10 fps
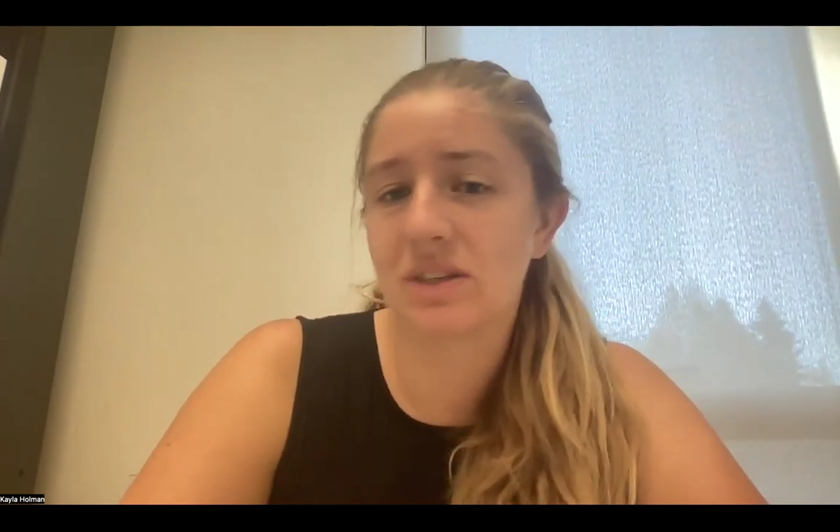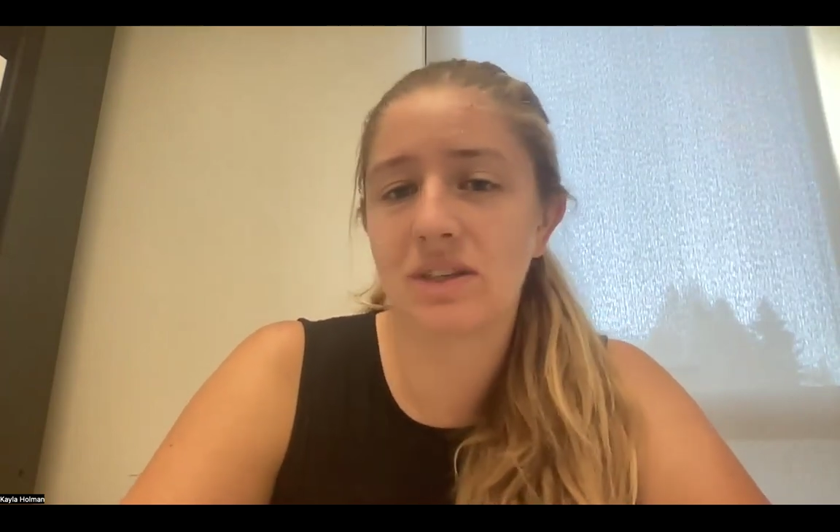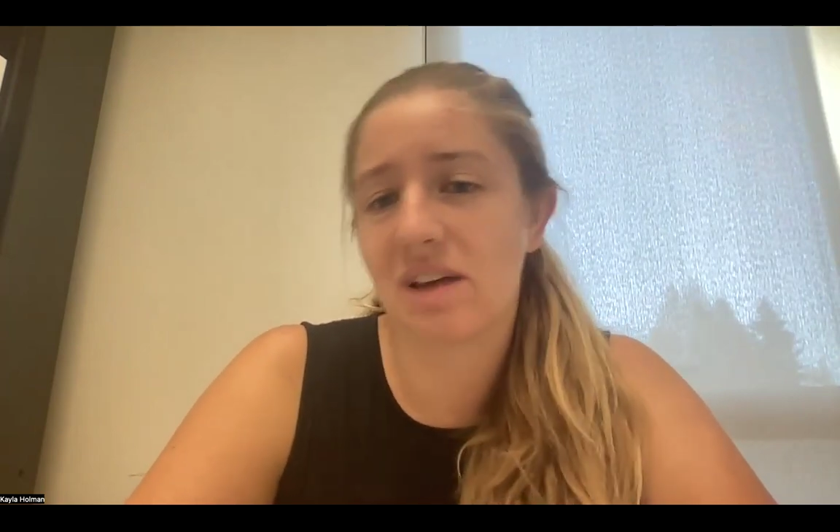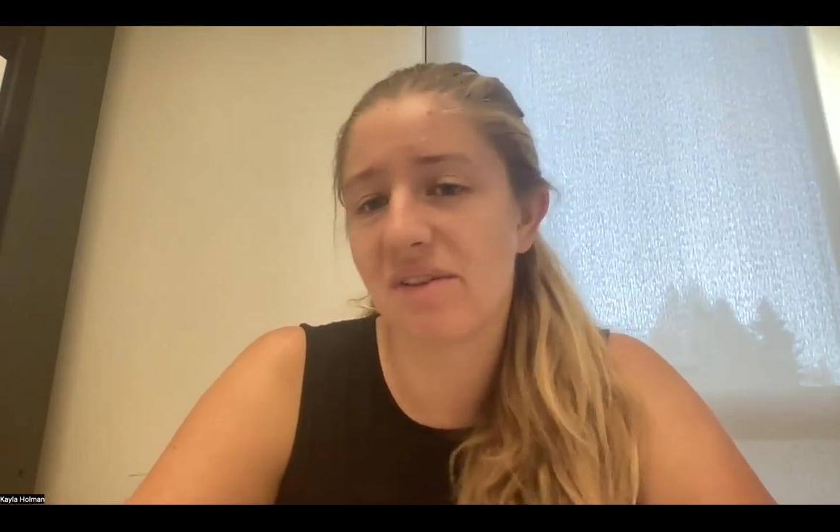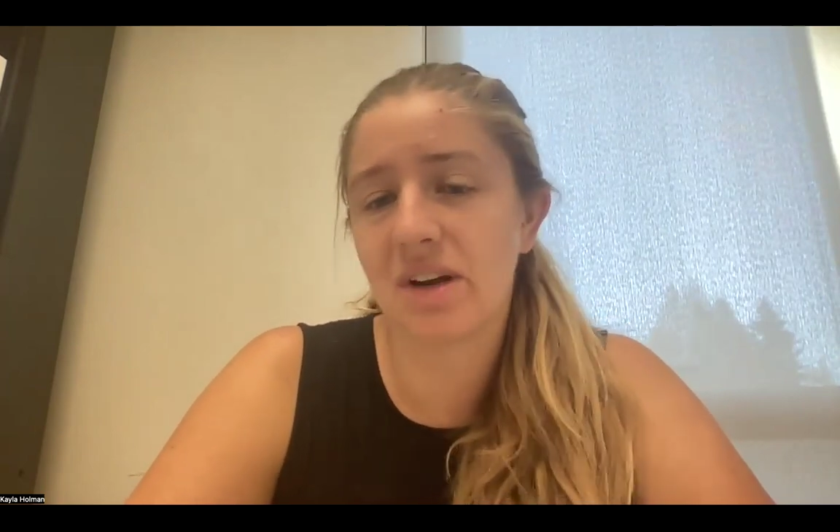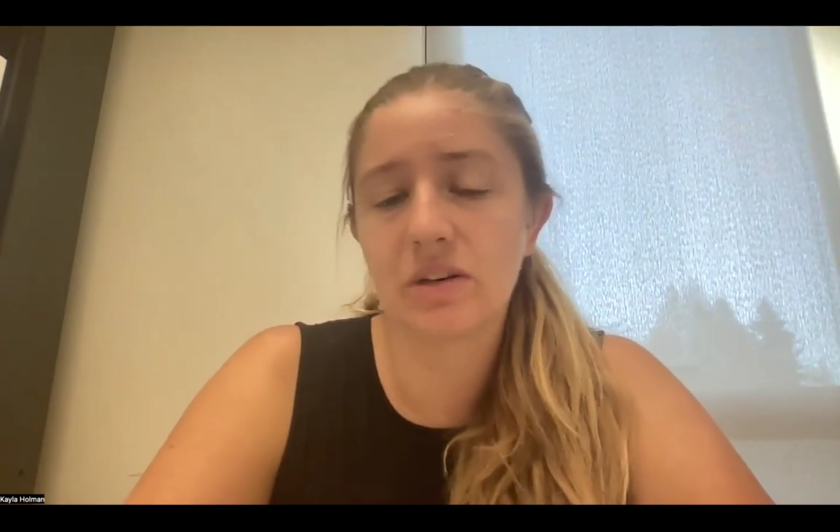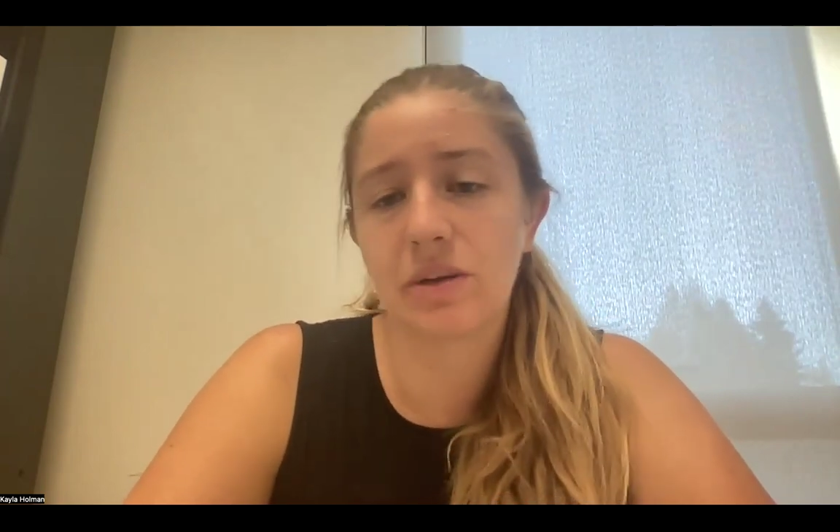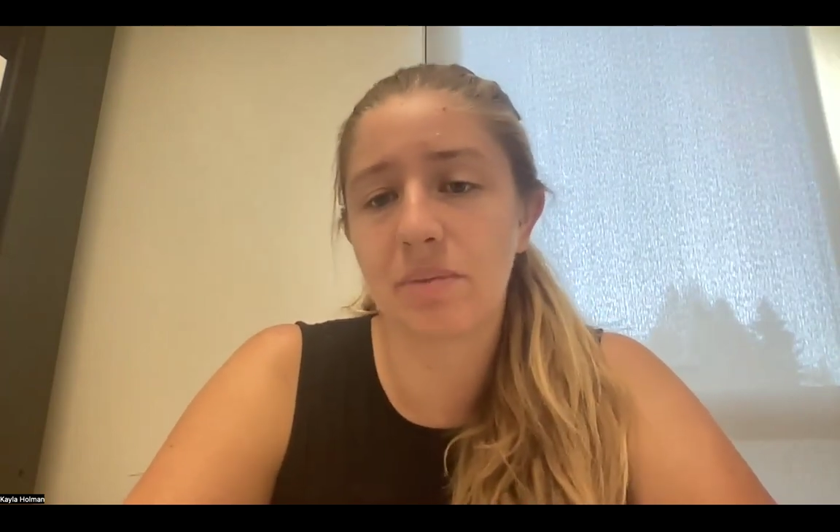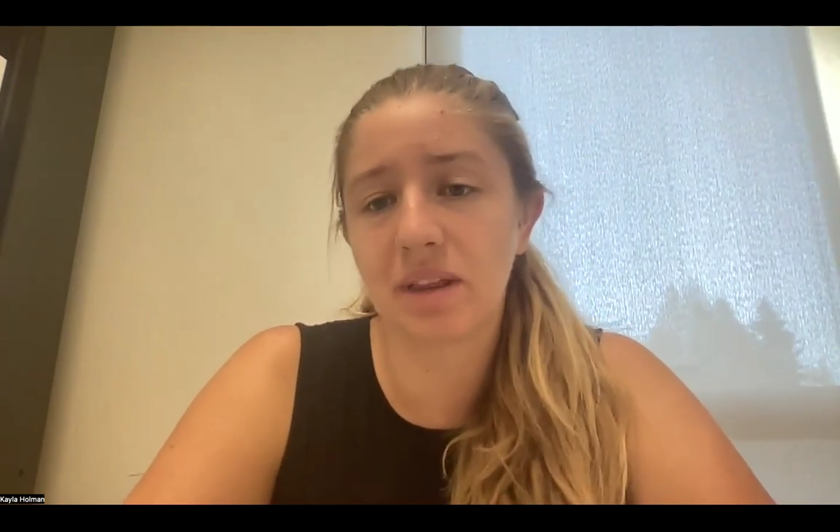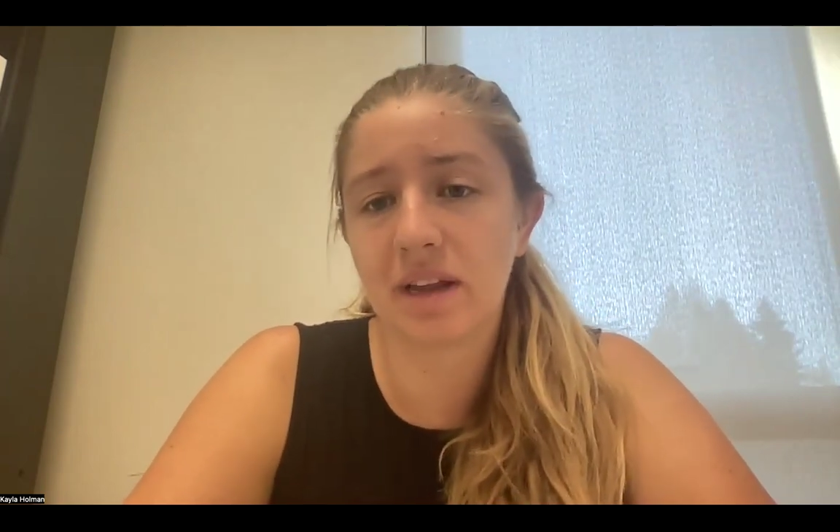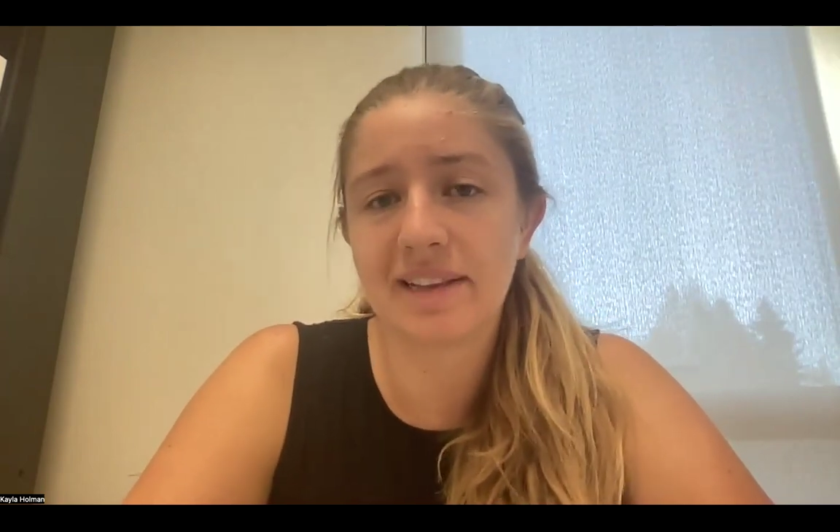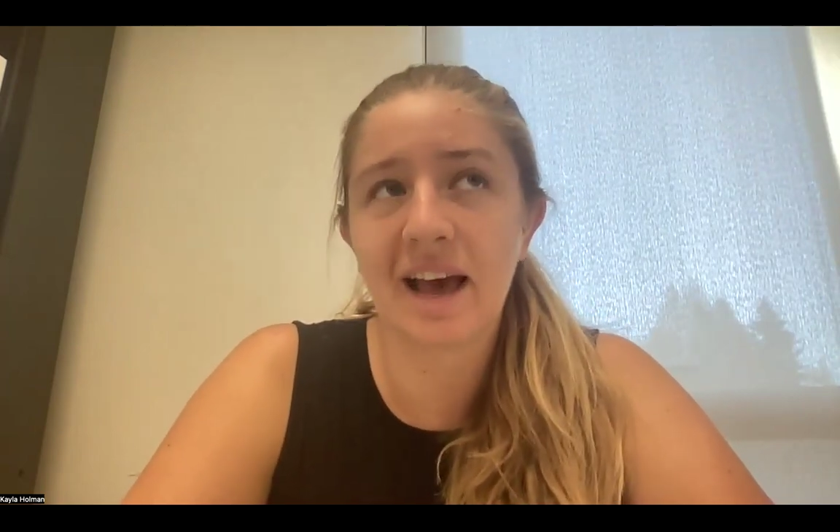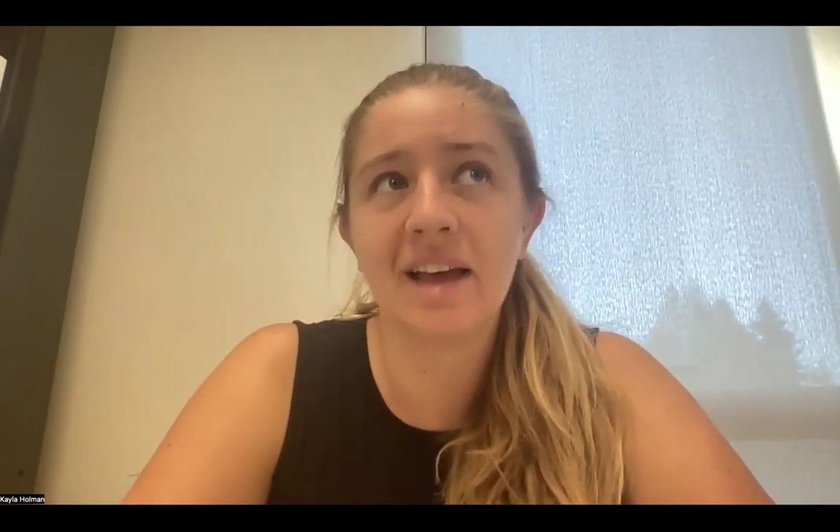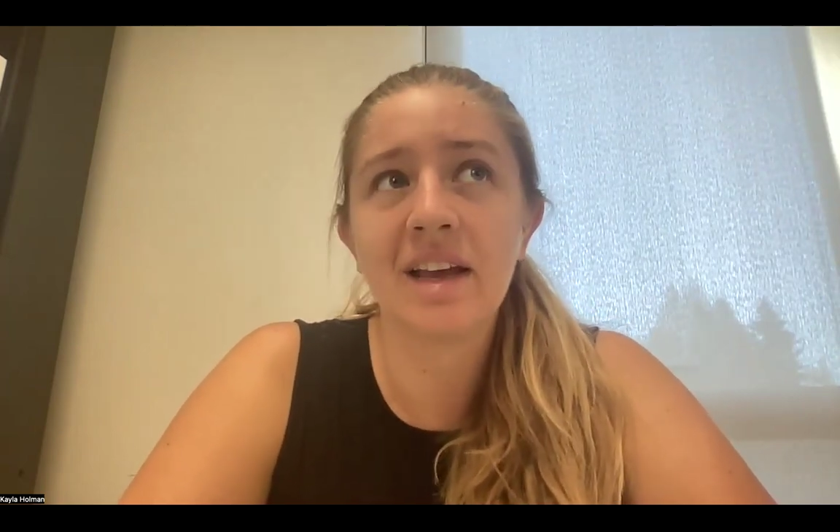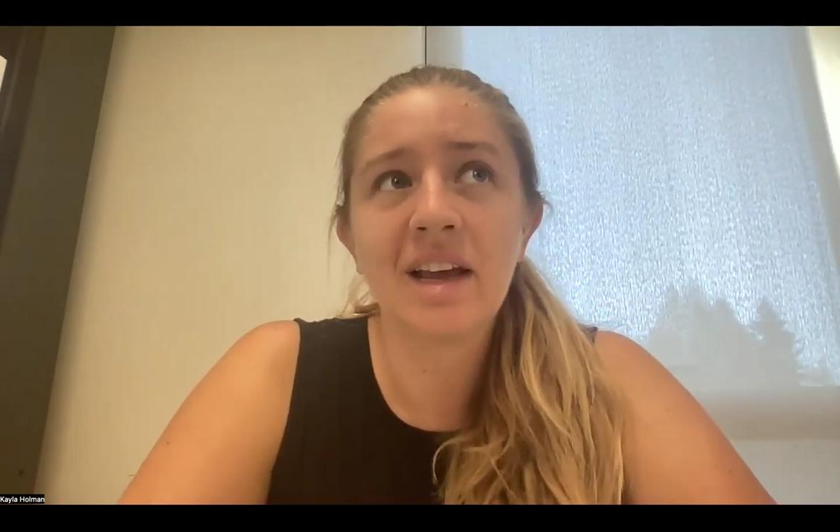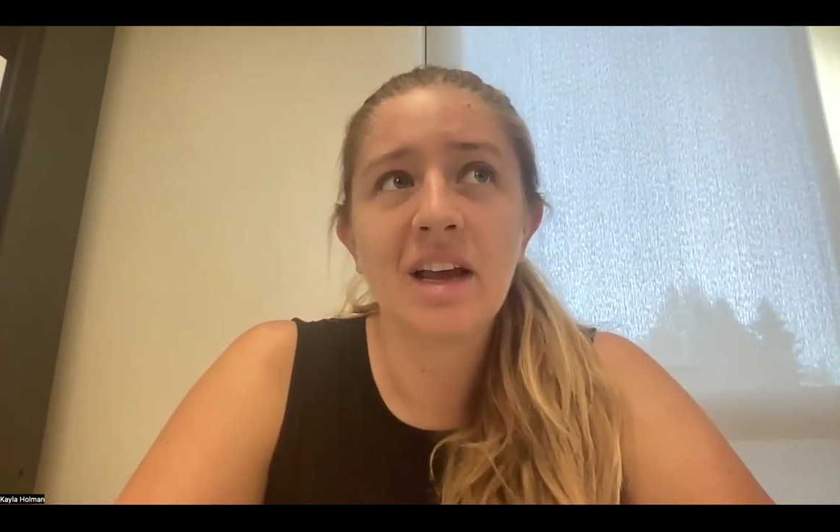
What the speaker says: 7 or something like that.